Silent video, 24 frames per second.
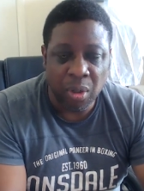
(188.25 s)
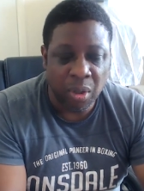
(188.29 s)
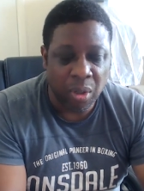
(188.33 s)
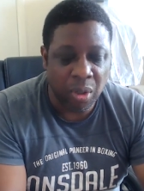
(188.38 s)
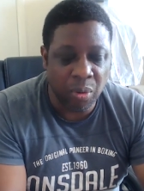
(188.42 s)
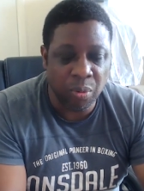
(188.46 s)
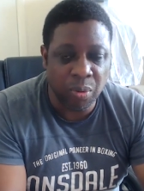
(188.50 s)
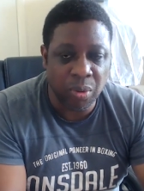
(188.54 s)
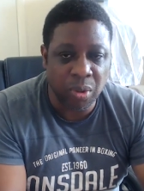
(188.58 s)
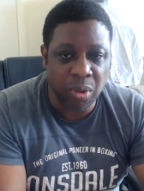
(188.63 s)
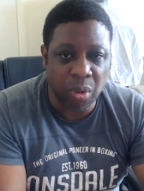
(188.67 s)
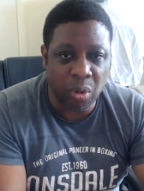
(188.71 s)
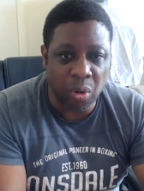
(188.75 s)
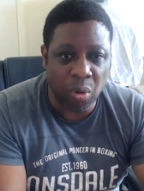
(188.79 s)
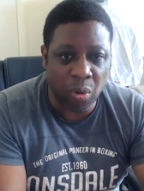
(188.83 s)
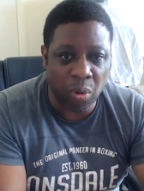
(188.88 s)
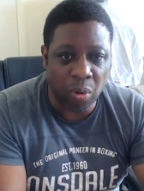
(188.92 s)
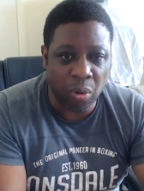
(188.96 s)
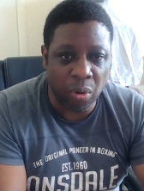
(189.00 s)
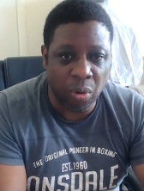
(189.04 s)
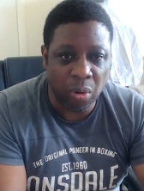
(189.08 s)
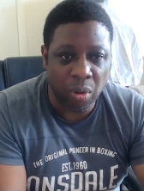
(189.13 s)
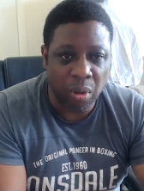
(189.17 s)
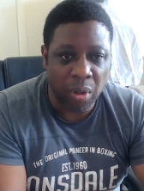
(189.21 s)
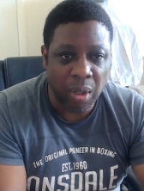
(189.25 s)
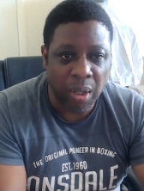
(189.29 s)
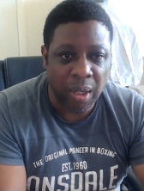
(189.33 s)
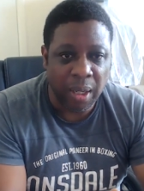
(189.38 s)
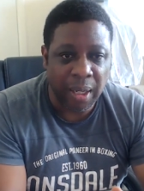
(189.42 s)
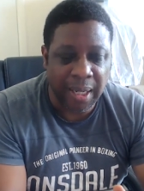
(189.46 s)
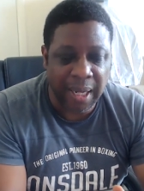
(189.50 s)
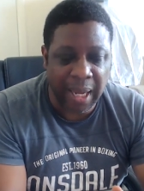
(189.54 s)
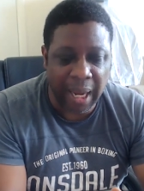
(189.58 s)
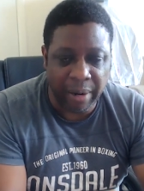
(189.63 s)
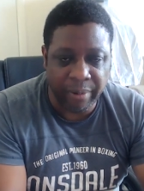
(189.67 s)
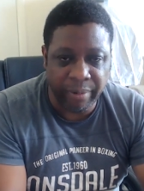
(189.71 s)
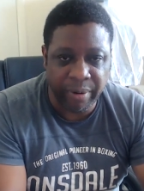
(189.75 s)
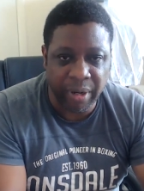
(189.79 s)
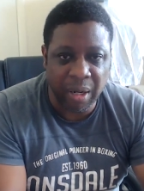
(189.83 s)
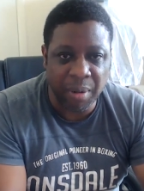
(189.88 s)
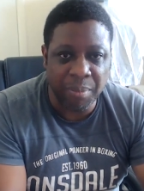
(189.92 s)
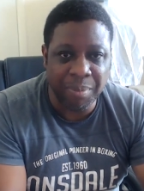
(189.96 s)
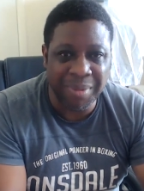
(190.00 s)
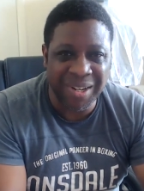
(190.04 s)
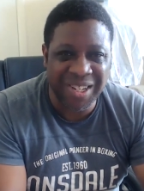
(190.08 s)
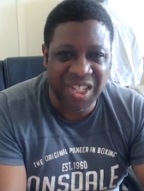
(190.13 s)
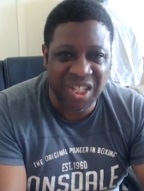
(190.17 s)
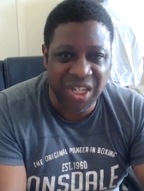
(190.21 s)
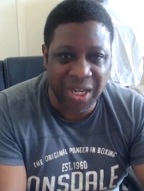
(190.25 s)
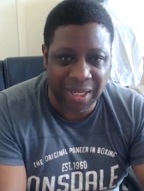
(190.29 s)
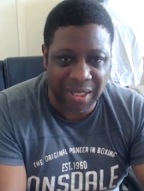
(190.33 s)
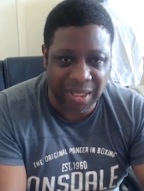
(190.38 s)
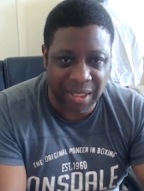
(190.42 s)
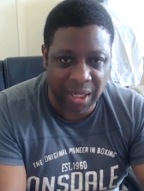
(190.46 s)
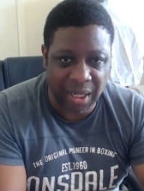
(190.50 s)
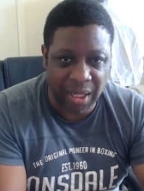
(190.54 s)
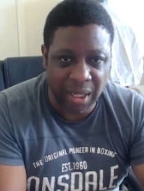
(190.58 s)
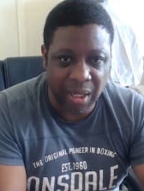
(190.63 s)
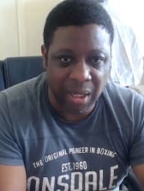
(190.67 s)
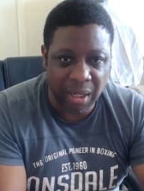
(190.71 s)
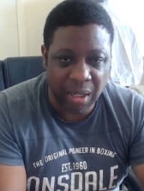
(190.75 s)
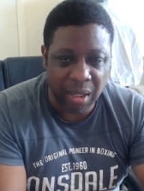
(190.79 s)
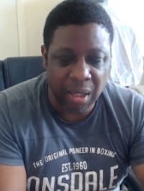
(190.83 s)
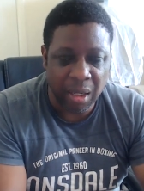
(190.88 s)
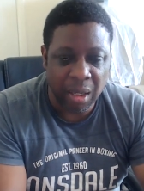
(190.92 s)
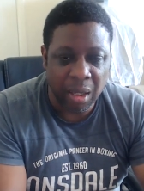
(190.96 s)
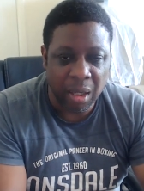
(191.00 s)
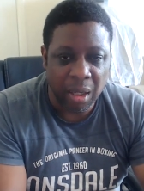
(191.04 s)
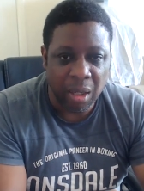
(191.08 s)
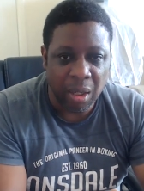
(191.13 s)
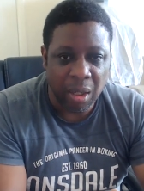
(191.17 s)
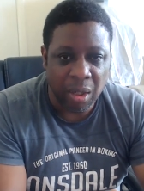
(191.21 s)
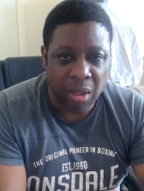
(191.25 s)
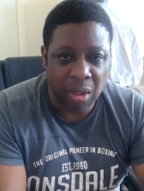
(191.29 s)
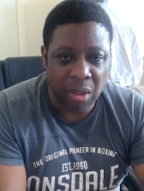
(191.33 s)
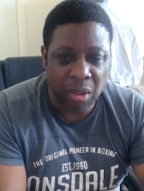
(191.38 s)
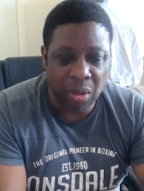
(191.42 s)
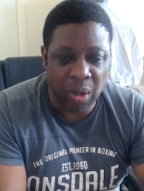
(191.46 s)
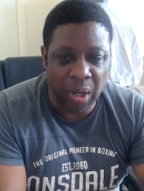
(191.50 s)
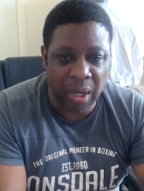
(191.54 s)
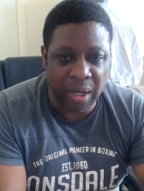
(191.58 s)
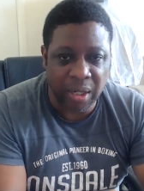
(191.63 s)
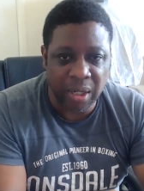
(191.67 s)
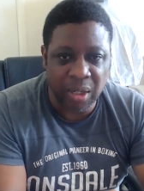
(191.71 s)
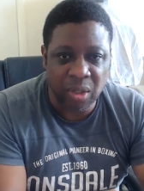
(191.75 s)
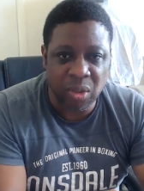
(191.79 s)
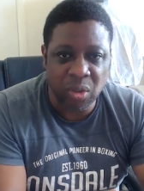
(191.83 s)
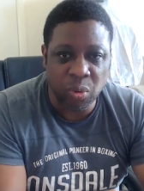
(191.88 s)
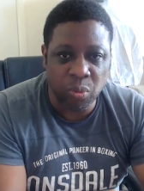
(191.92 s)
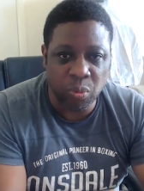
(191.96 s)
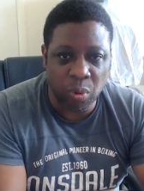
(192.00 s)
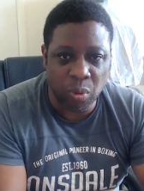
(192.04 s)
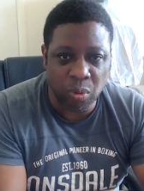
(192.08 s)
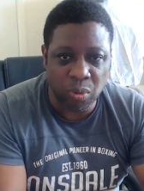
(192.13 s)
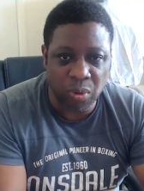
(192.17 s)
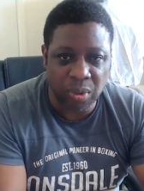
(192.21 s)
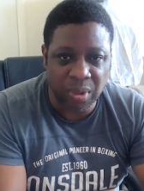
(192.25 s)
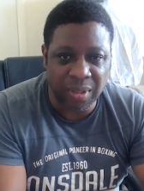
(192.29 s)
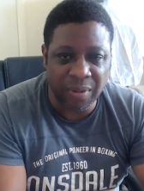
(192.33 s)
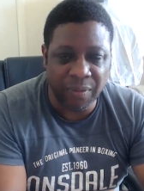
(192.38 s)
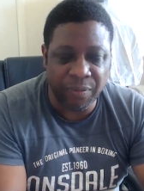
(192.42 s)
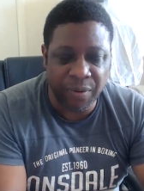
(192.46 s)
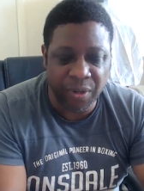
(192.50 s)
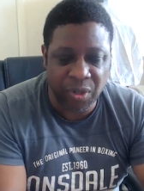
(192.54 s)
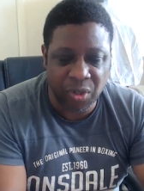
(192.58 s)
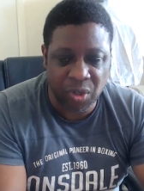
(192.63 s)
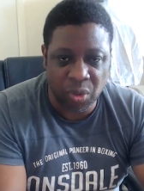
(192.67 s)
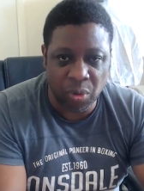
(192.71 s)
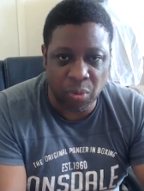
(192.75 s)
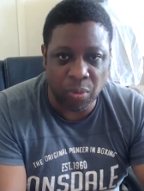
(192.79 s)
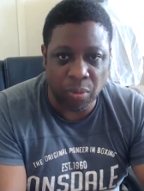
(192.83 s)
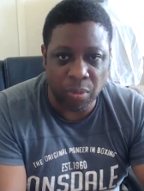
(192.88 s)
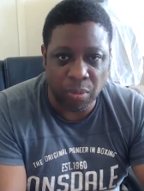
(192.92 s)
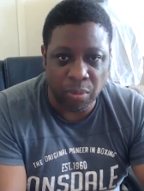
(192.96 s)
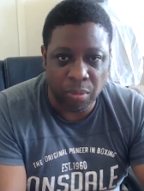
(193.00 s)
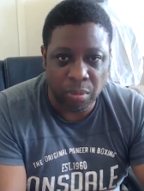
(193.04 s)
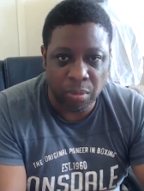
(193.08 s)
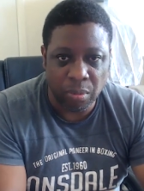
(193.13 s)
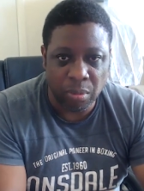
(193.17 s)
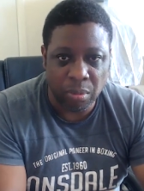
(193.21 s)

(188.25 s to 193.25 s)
who was caught carrying a machete heading towards the vigil.